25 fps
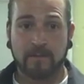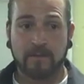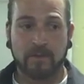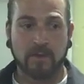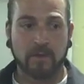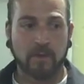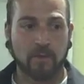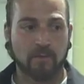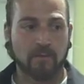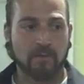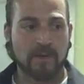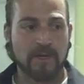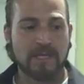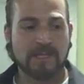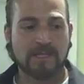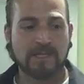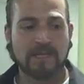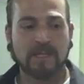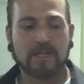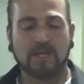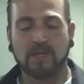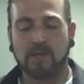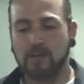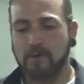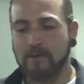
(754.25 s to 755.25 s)
The reason
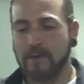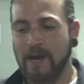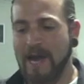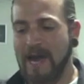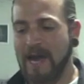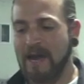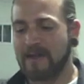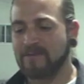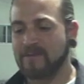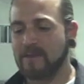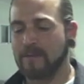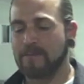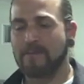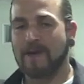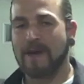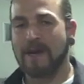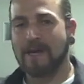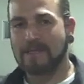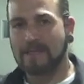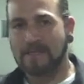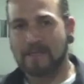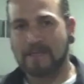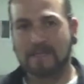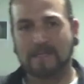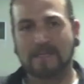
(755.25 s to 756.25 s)
you have to
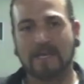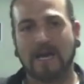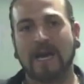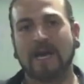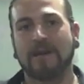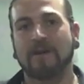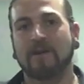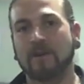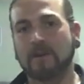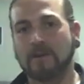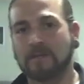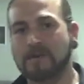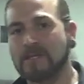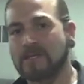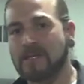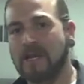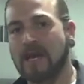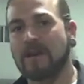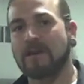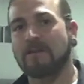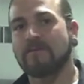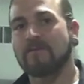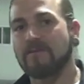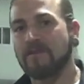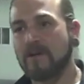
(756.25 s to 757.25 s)
pesticide,
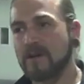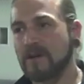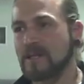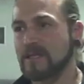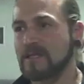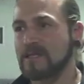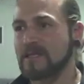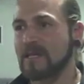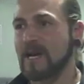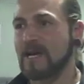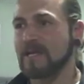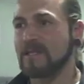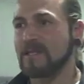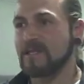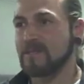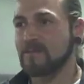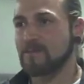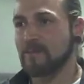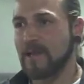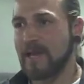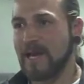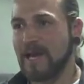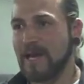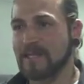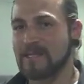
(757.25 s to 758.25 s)
herbicide, and fungicide these
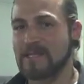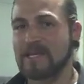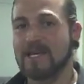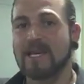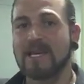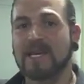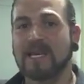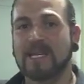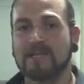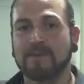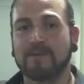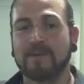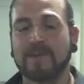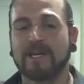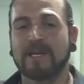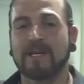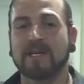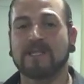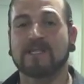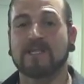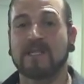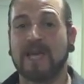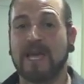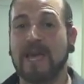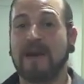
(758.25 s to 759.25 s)
plants is
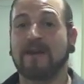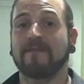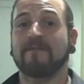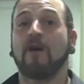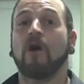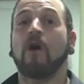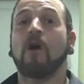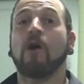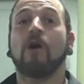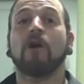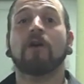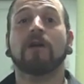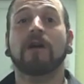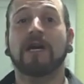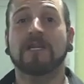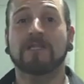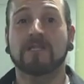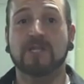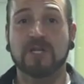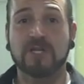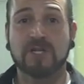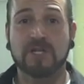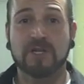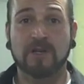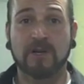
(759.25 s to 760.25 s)
because they have all kinds
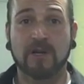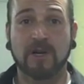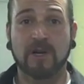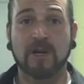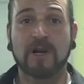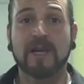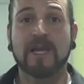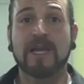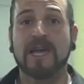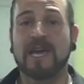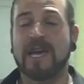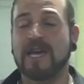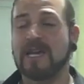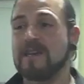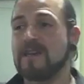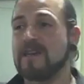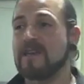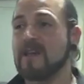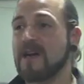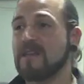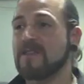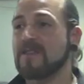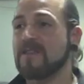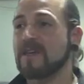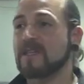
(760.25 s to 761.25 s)
of sugar and
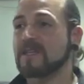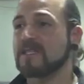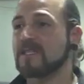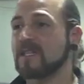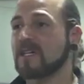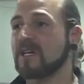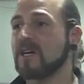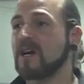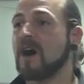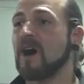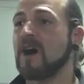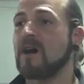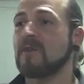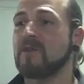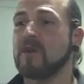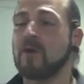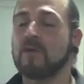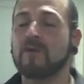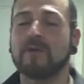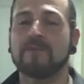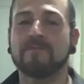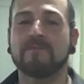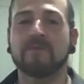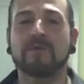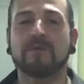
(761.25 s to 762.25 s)
nothing to no
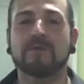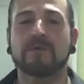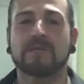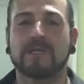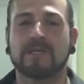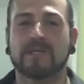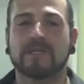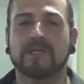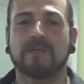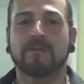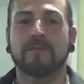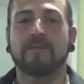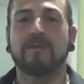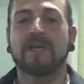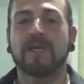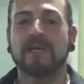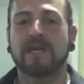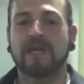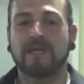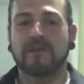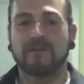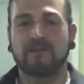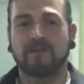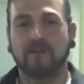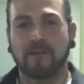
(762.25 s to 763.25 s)
immune system
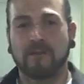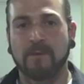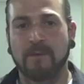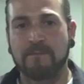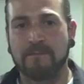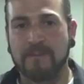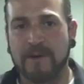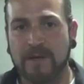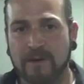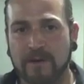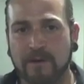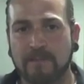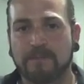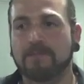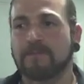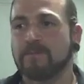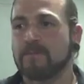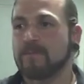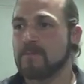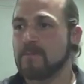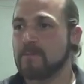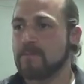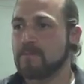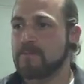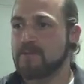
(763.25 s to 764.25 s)
in the form of bitter
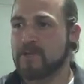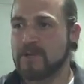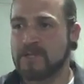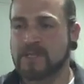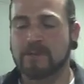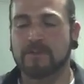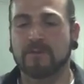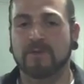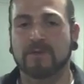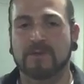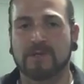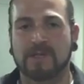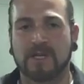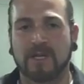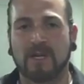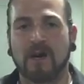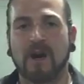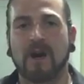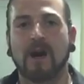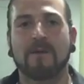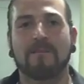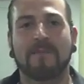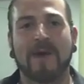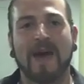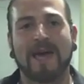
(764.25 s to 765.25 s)
principles to
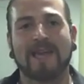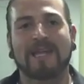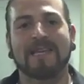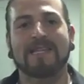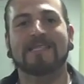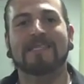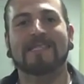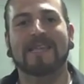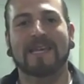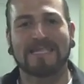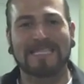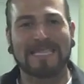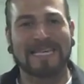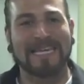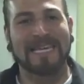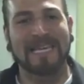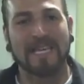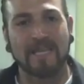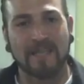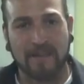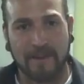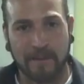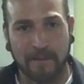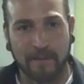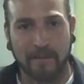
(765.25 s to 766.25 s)
combat insects
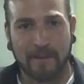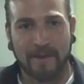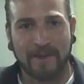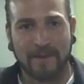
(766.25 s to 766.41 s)
eating them.